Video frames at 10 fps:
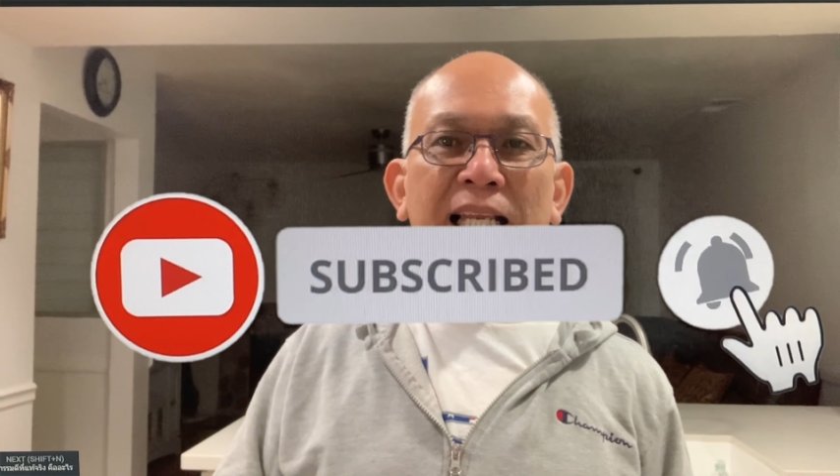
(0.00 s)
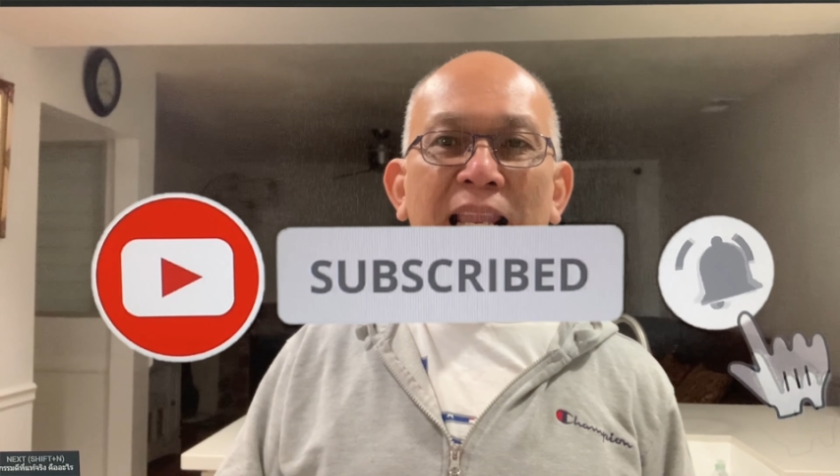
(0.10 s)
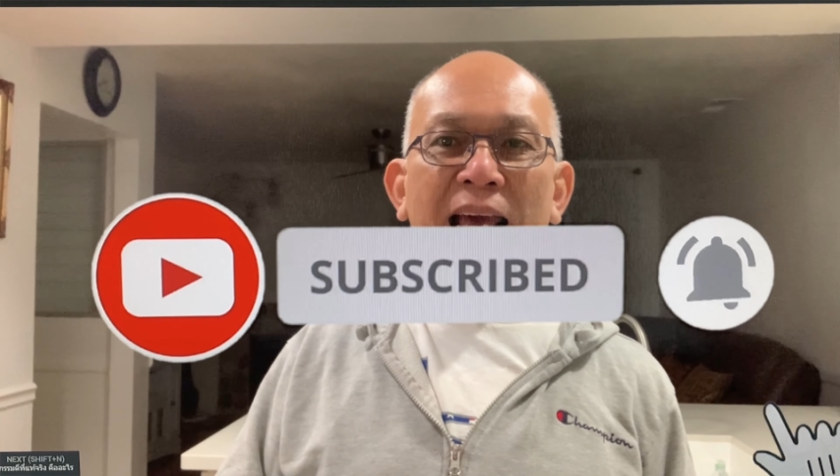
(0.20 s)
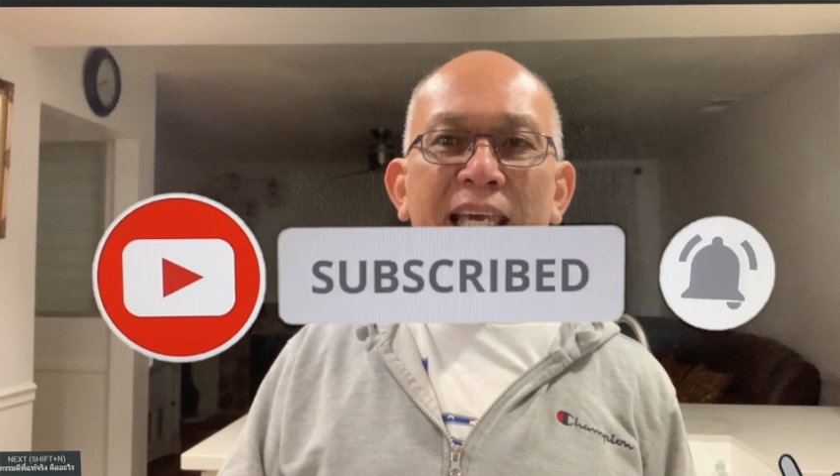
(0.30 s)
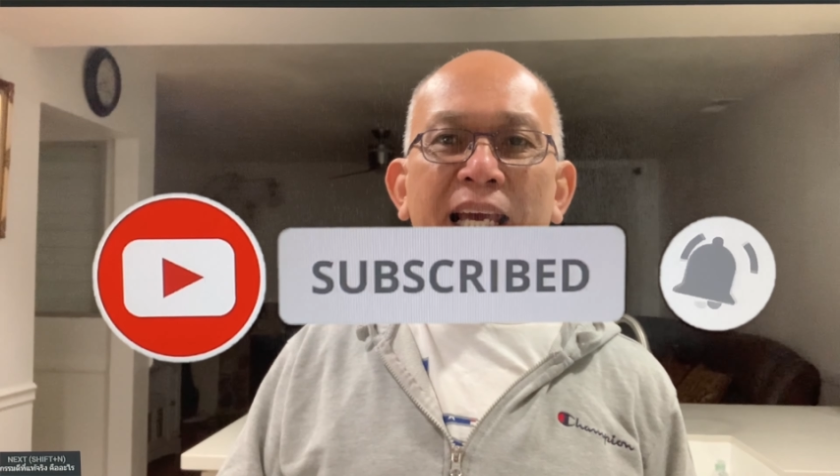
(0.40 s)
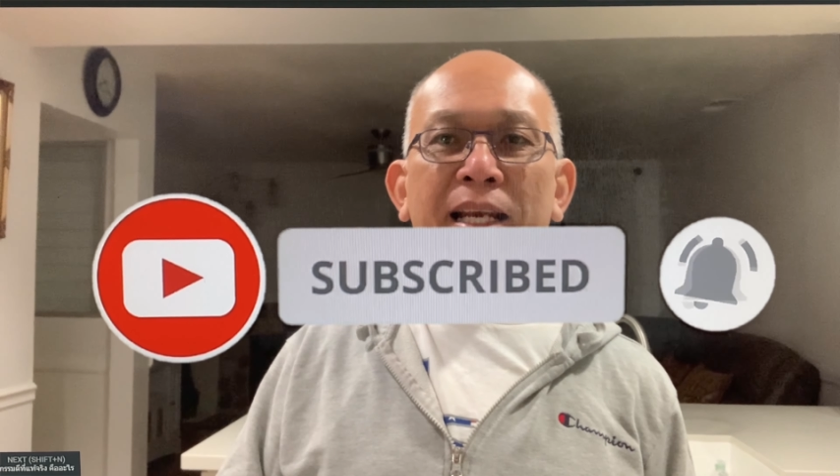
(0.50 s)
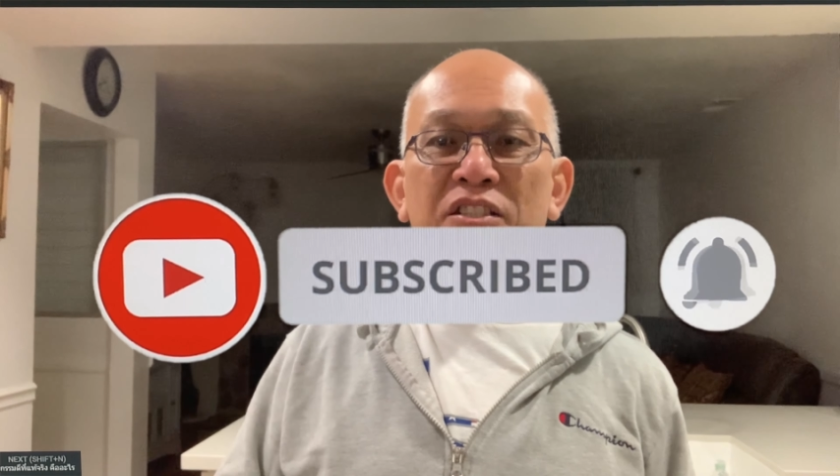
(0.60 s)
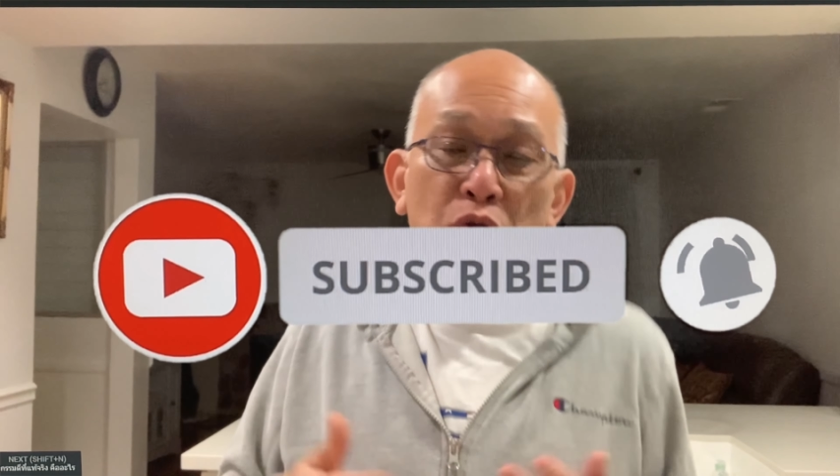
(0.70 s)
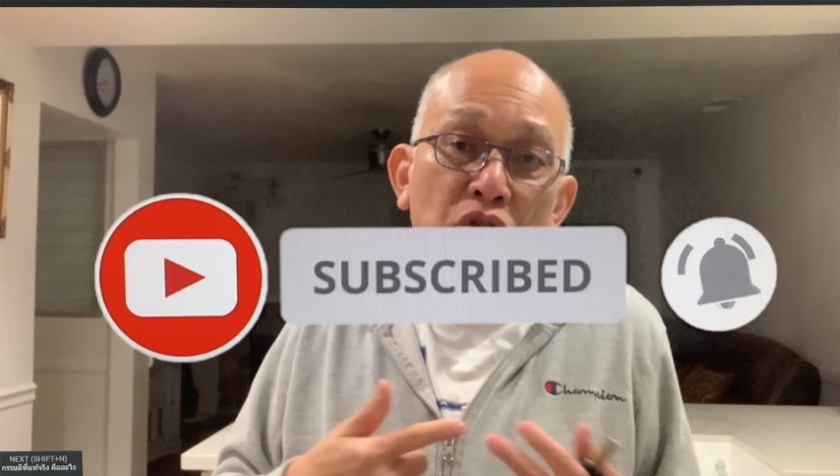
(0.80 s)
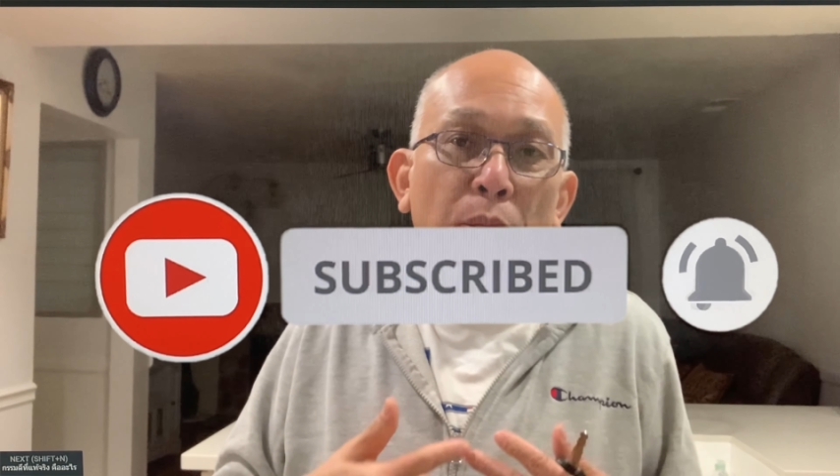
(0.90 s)
like and
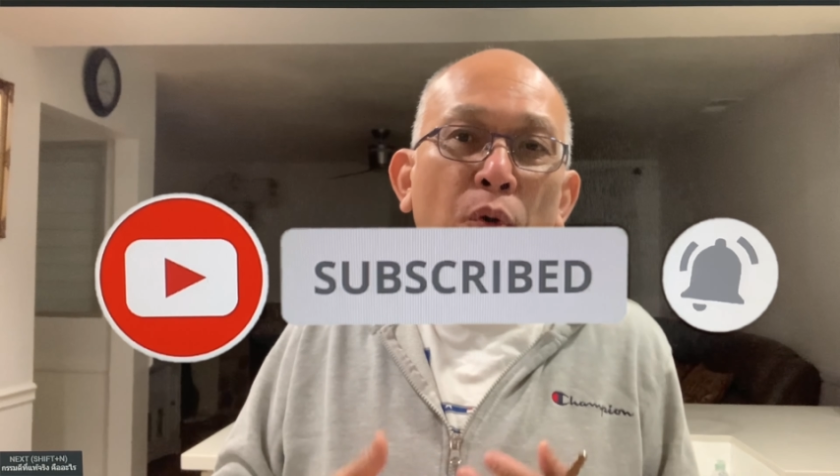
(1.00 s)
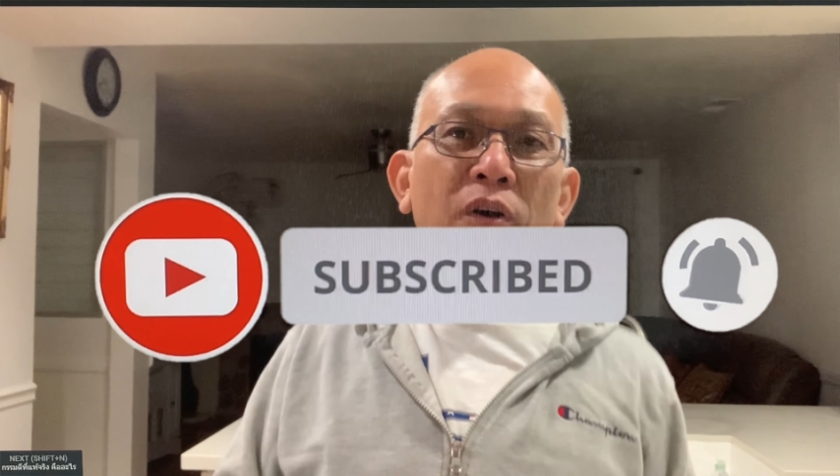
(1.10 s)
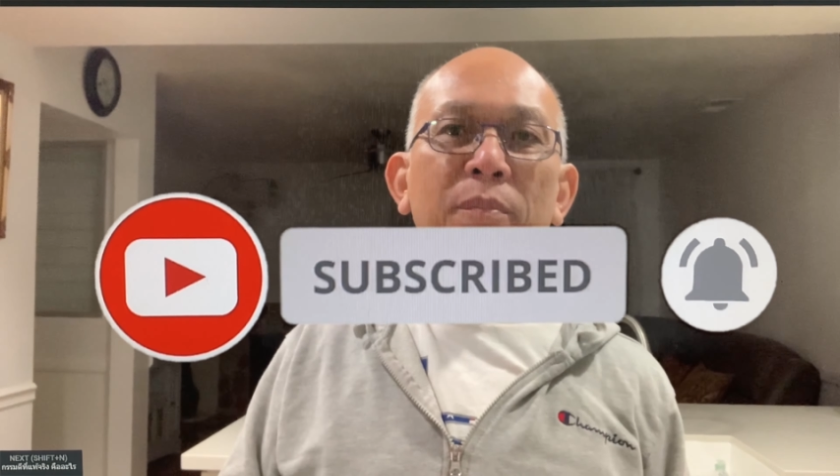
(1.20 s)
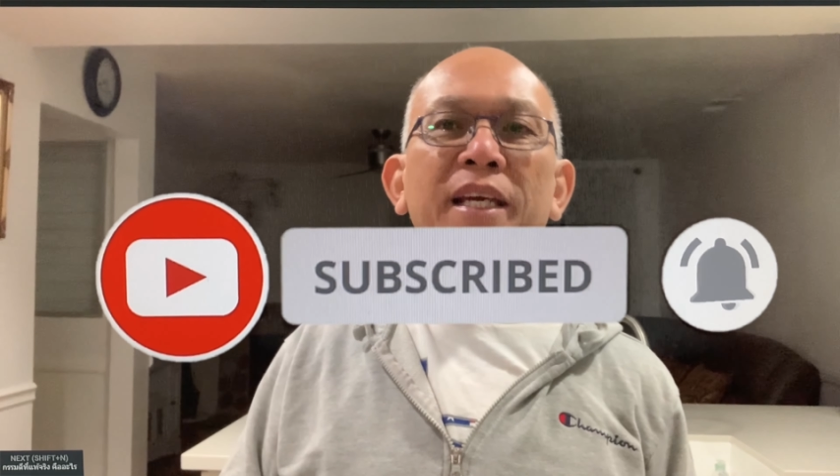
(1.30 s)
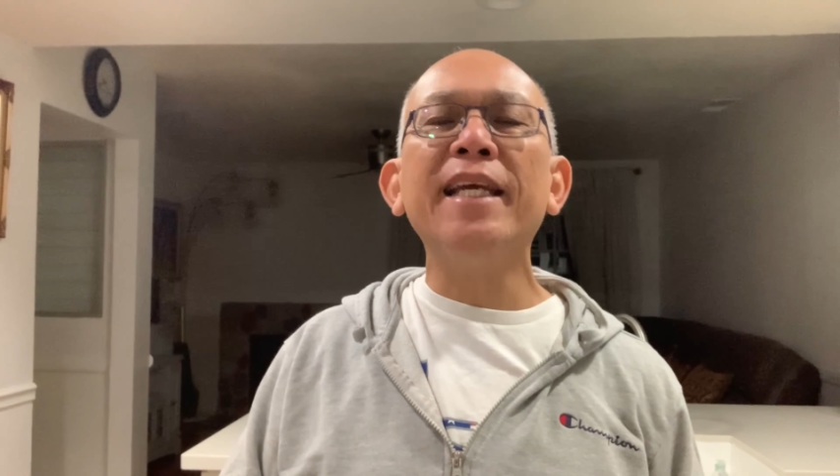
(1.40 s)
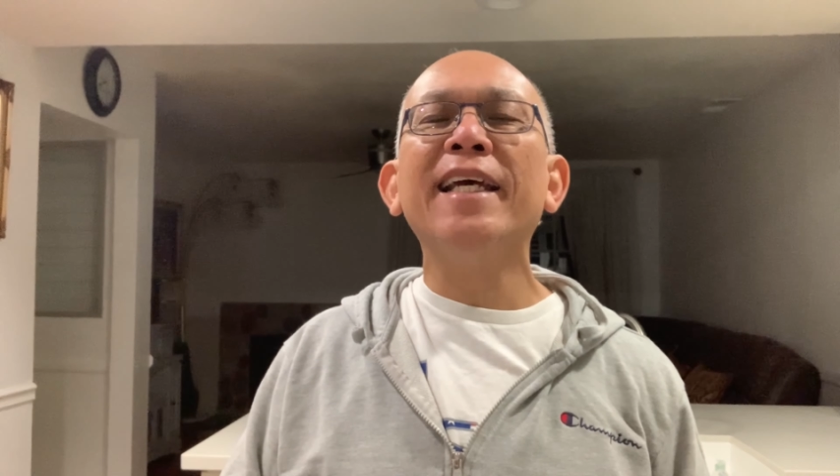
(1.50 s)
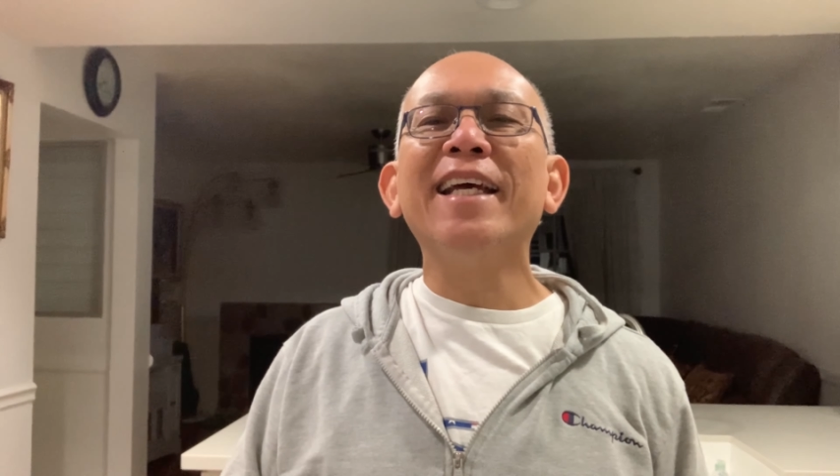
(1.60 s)
to support me,